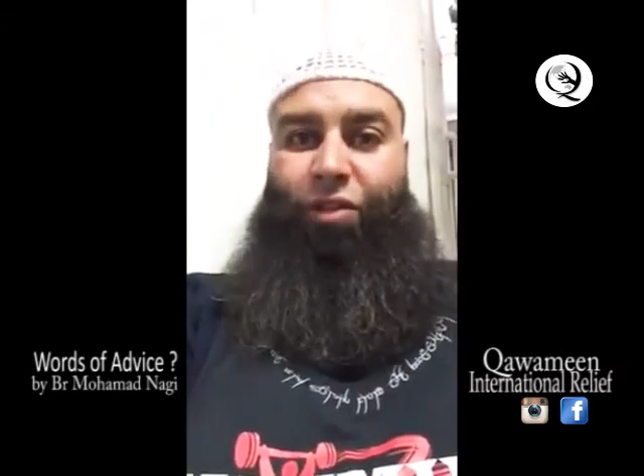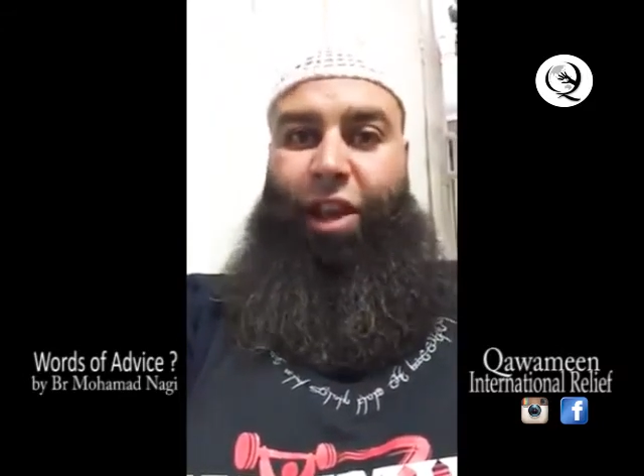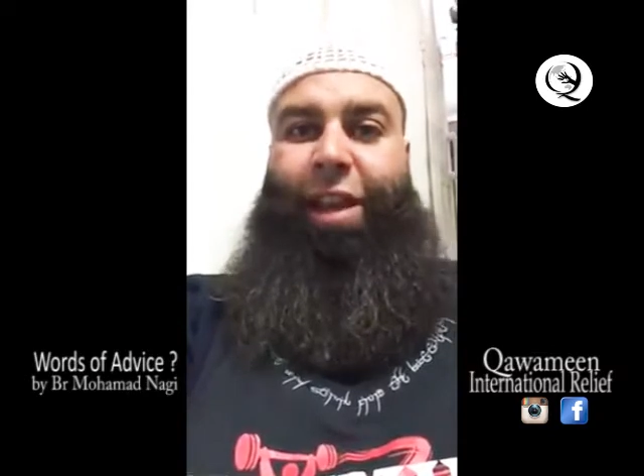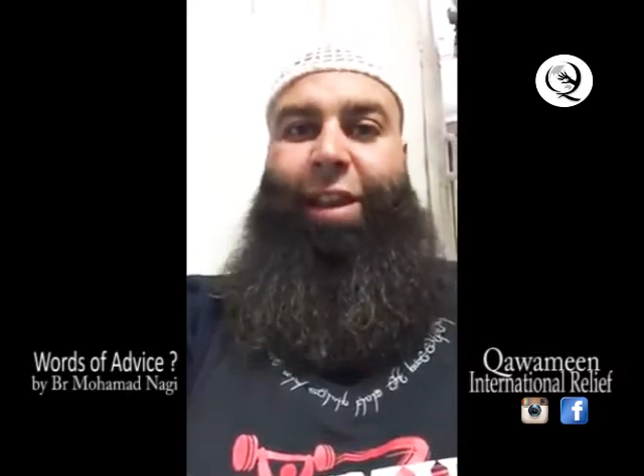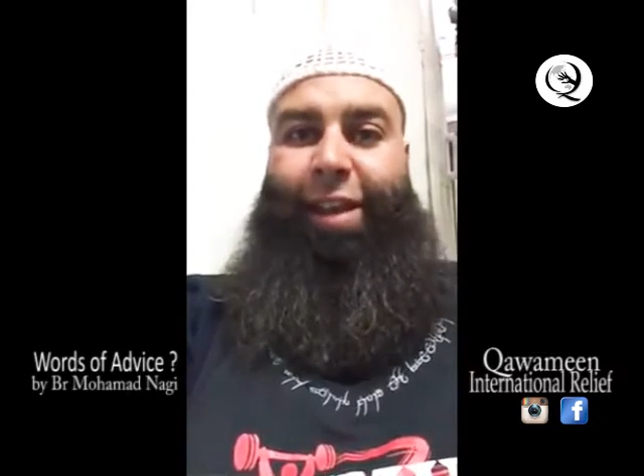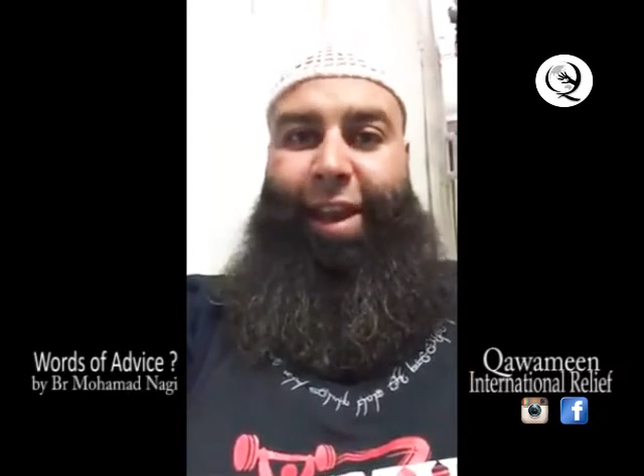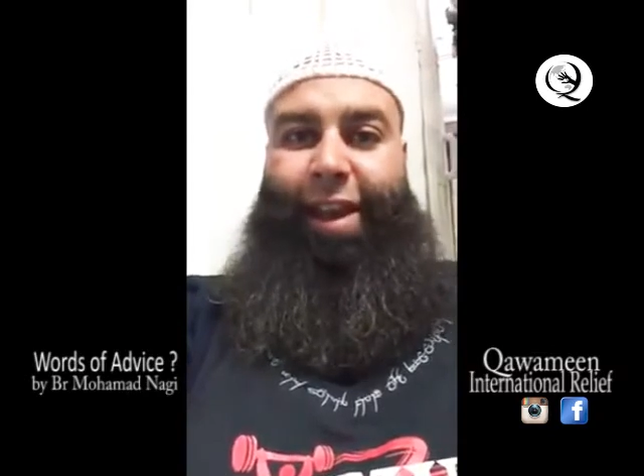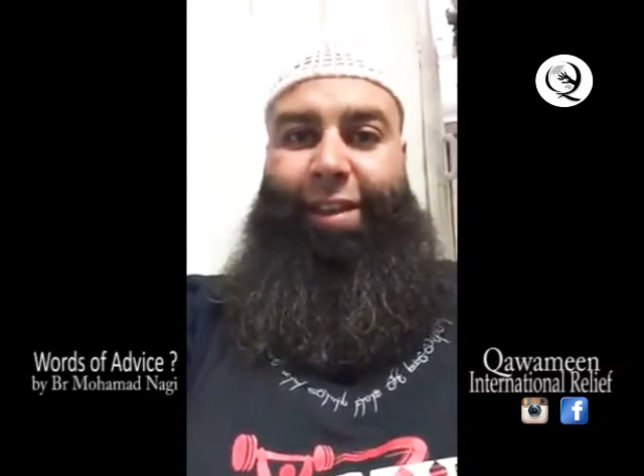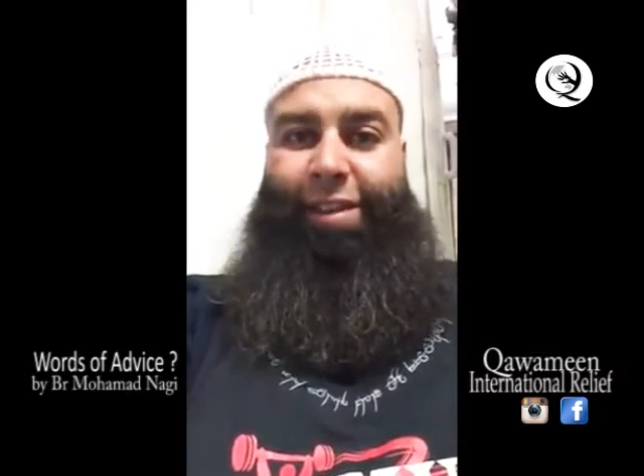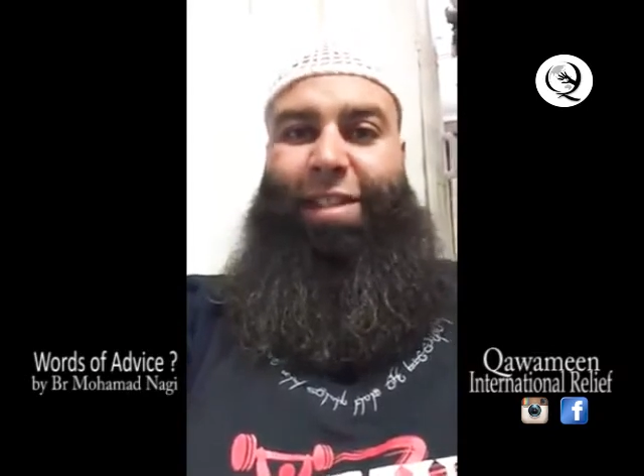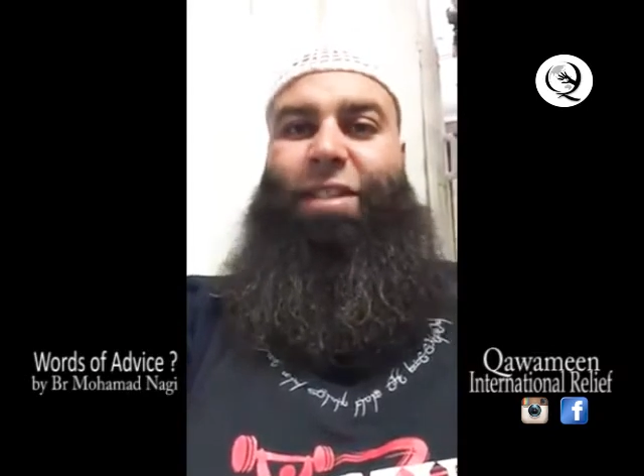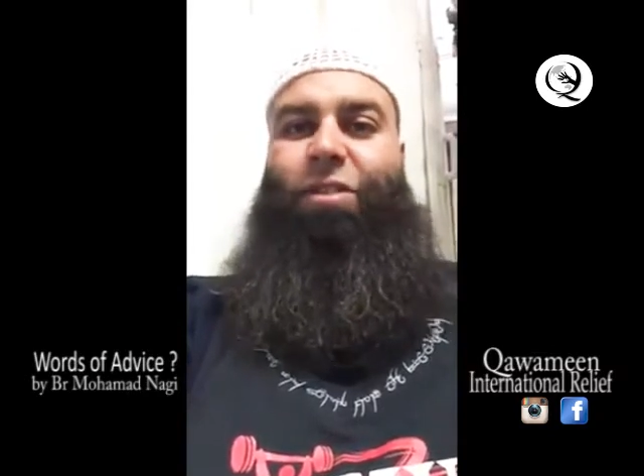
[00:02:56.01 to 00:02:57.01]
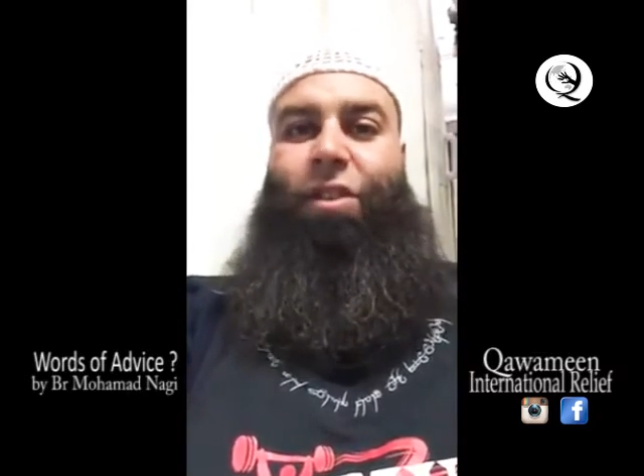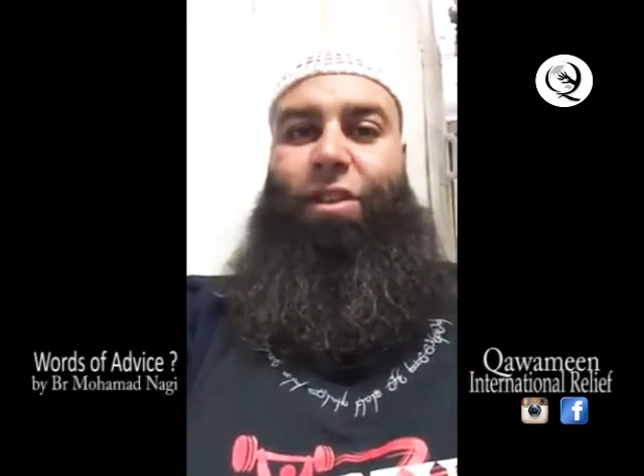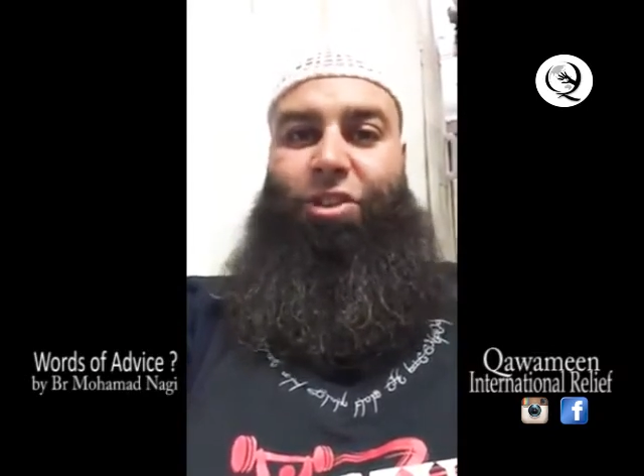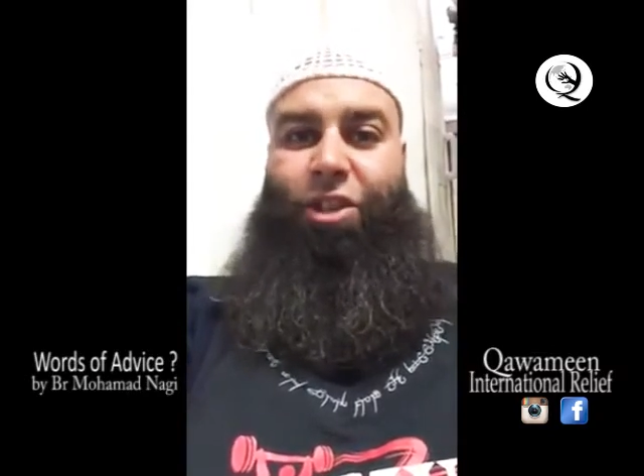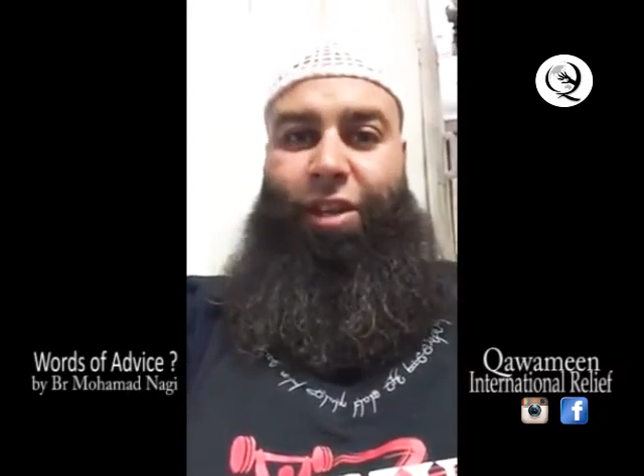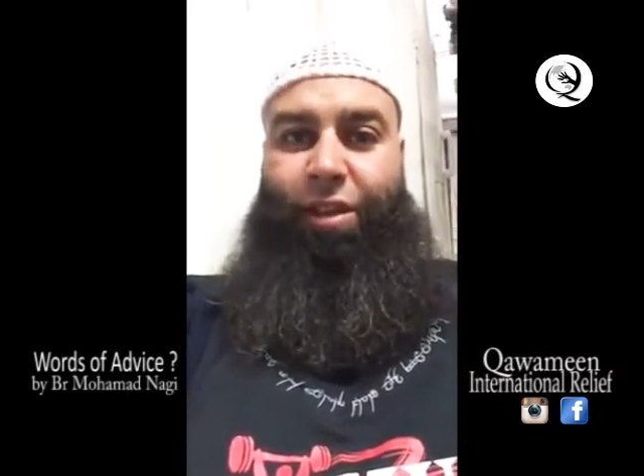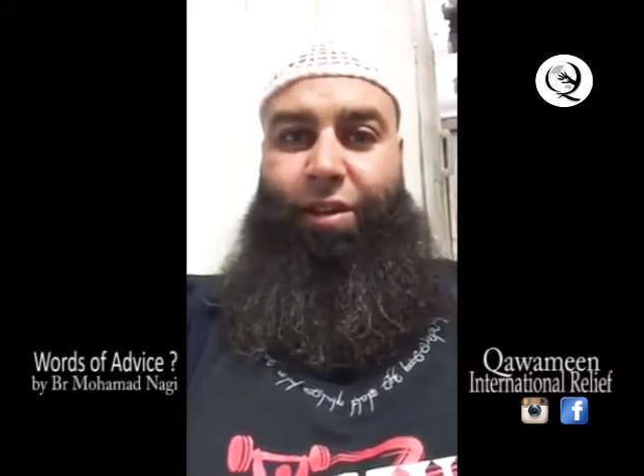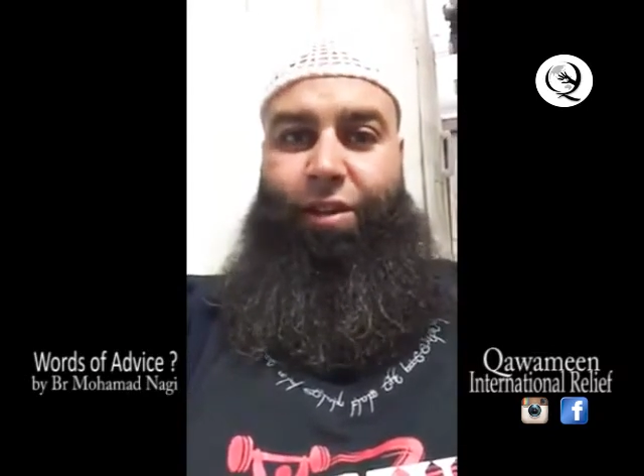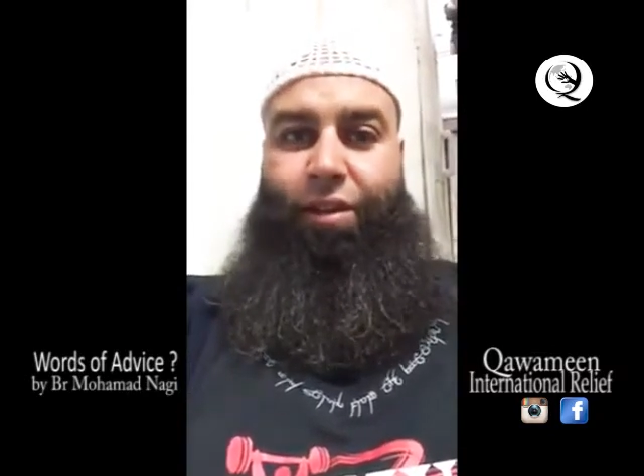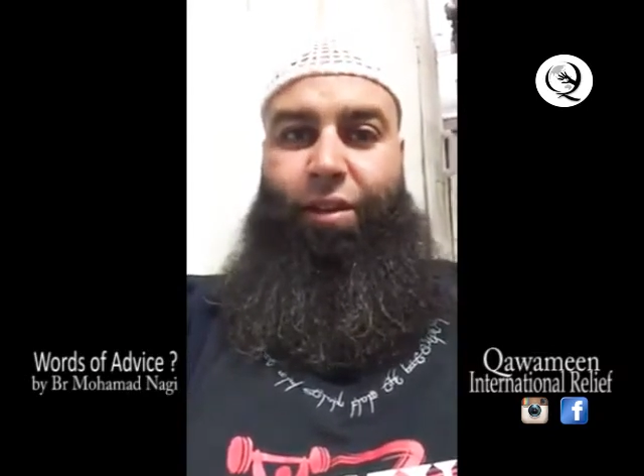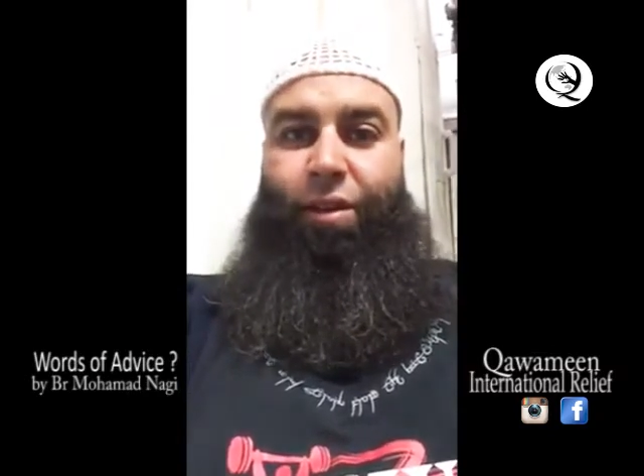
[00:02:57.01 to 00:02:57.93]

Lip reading: shaking a hand, kissing on the cheek.